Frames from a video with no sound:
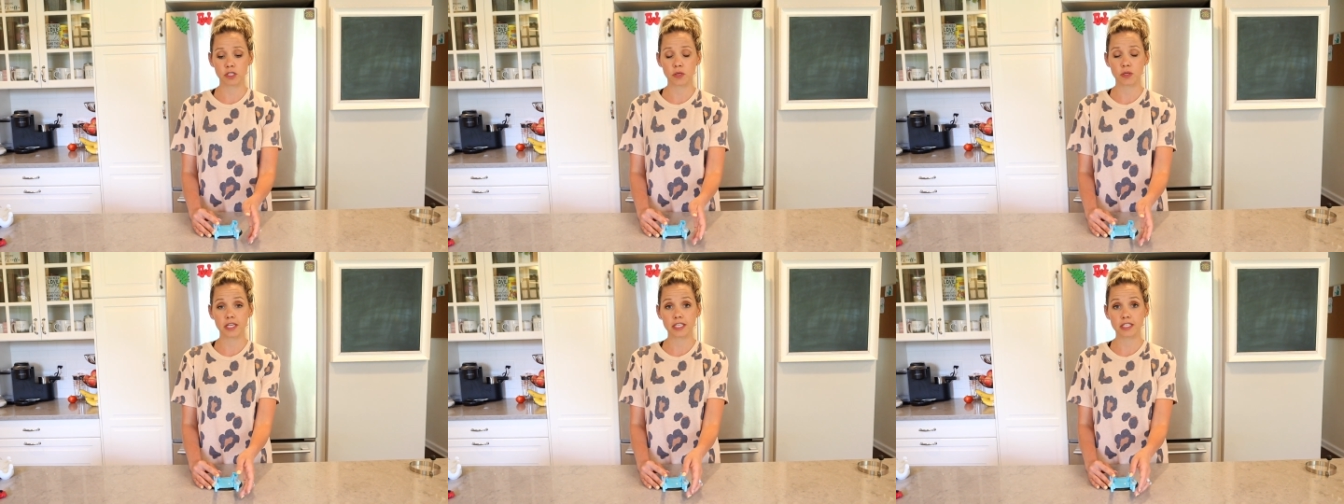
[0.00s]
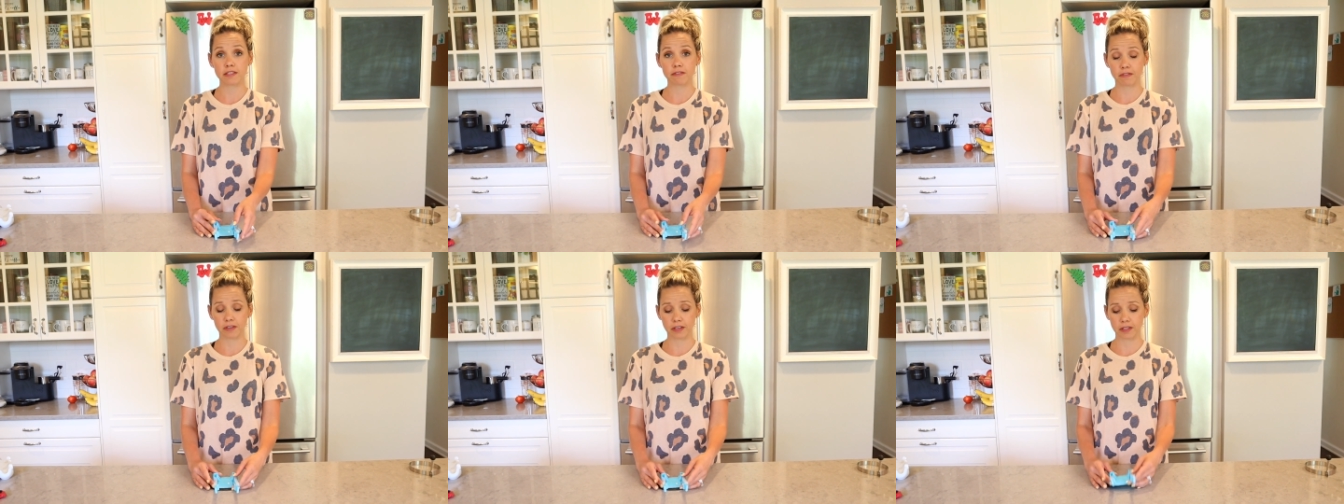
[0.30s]
so
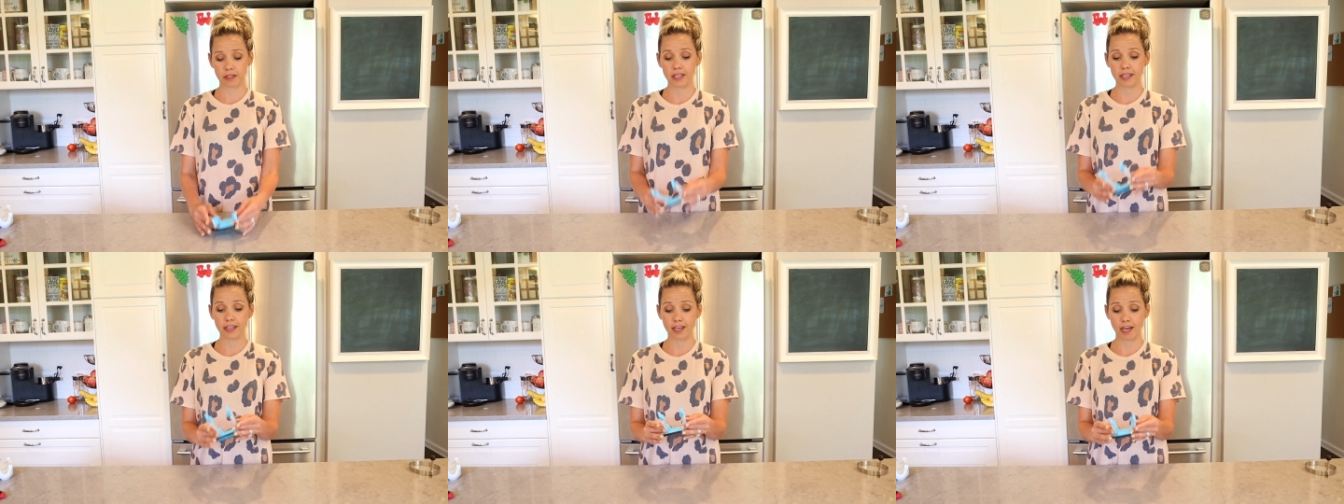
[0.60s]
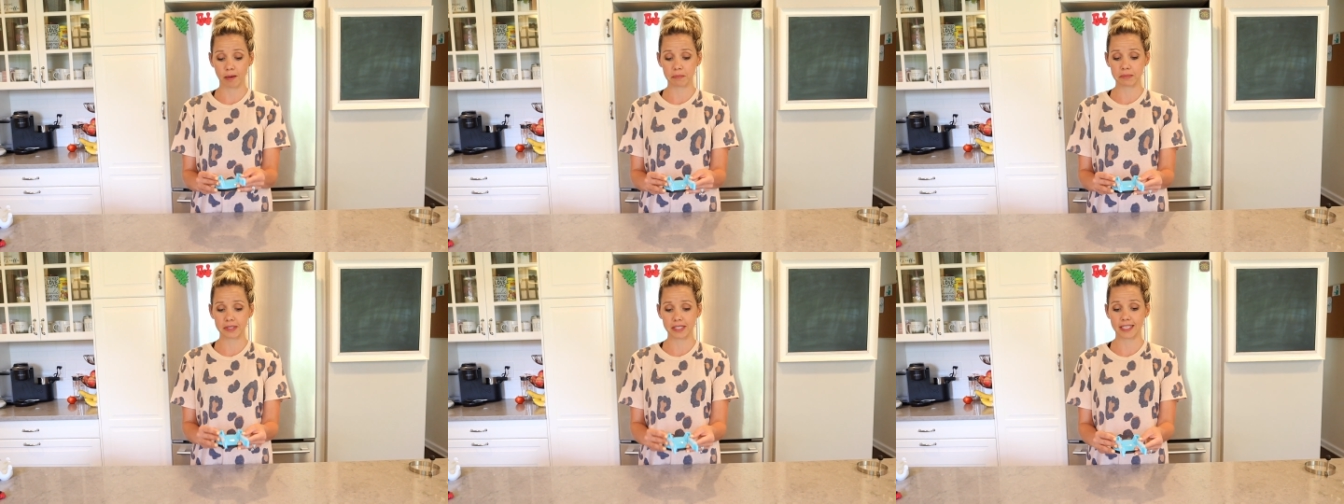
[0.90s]
this really
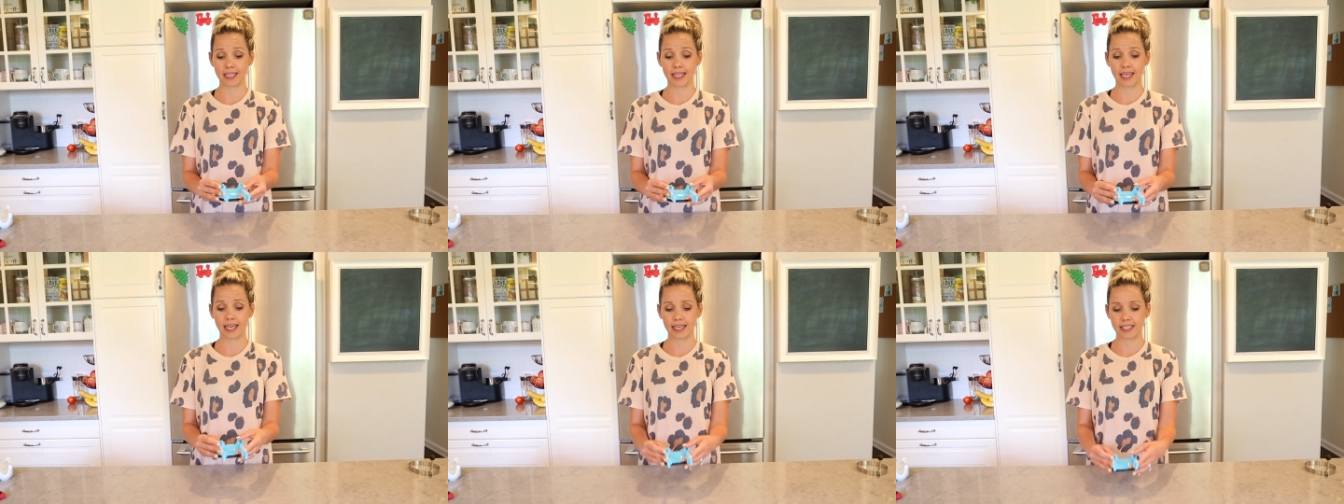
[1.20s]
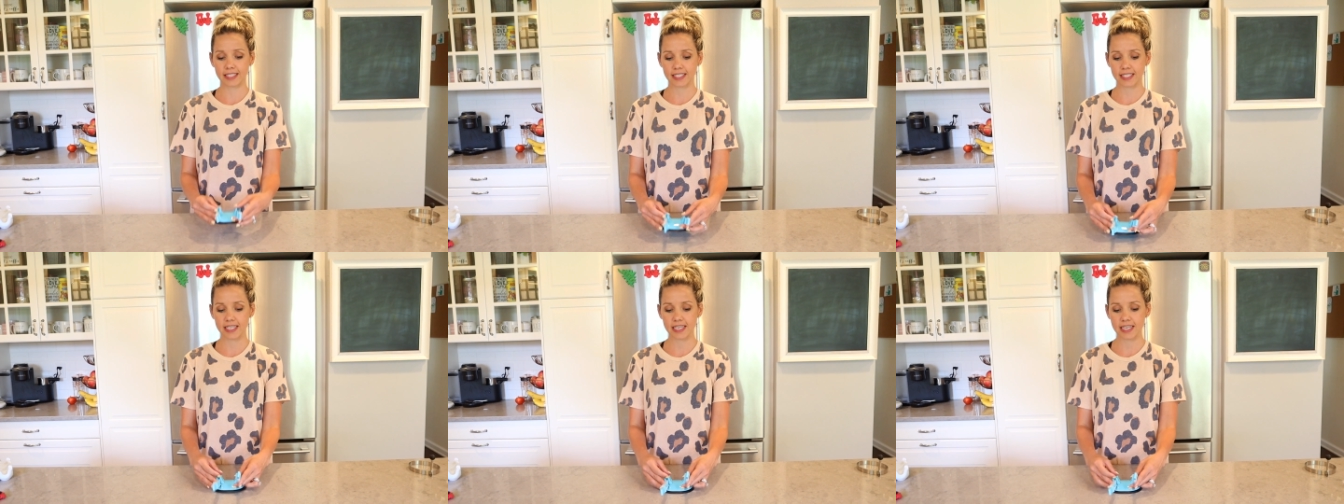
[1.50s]
comes in
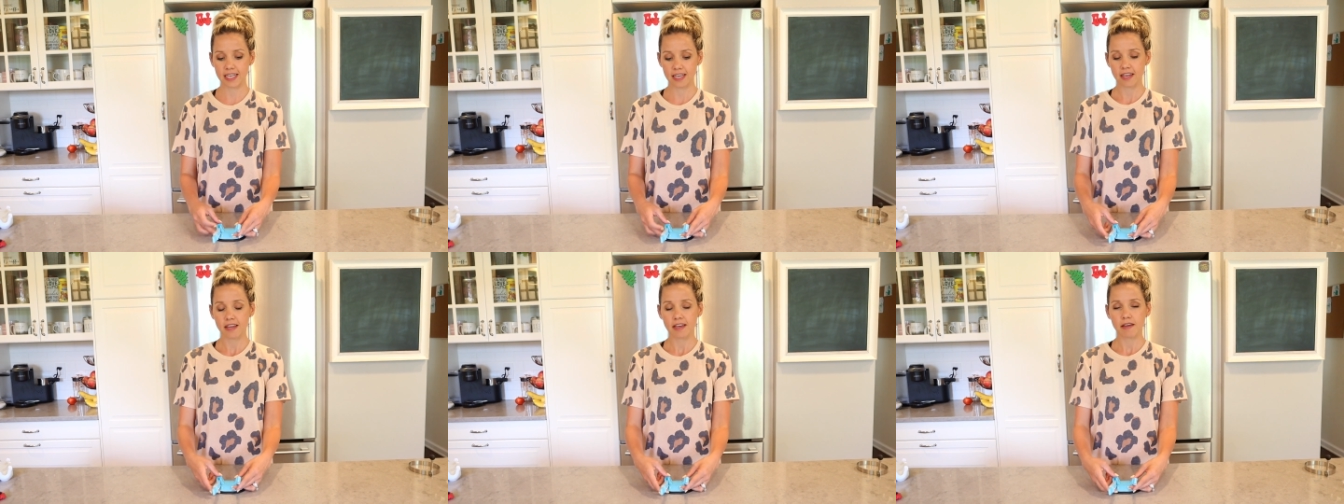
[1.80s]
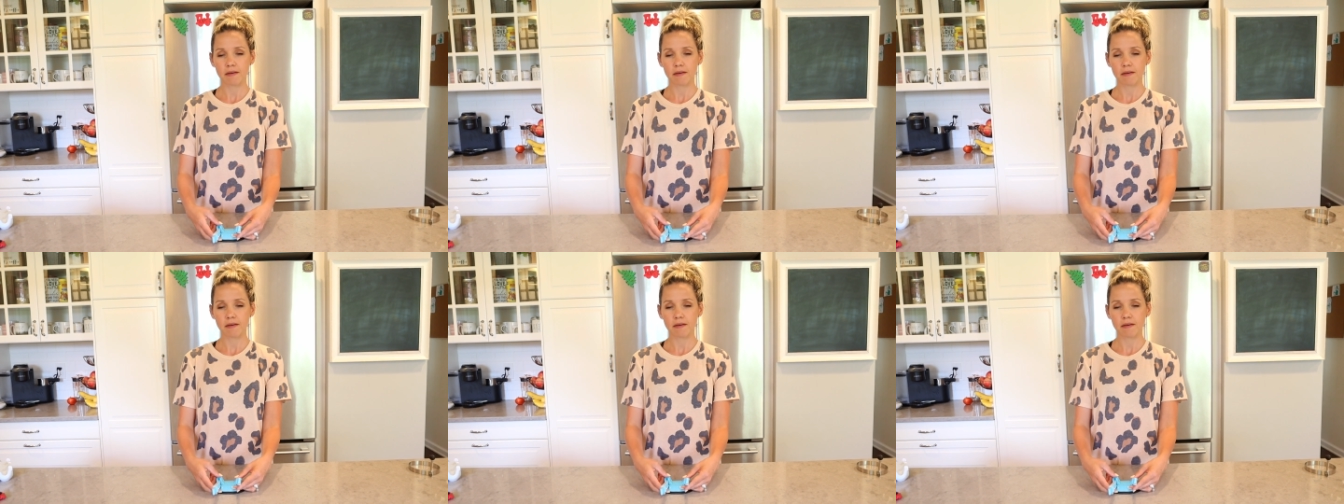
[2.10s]
handy.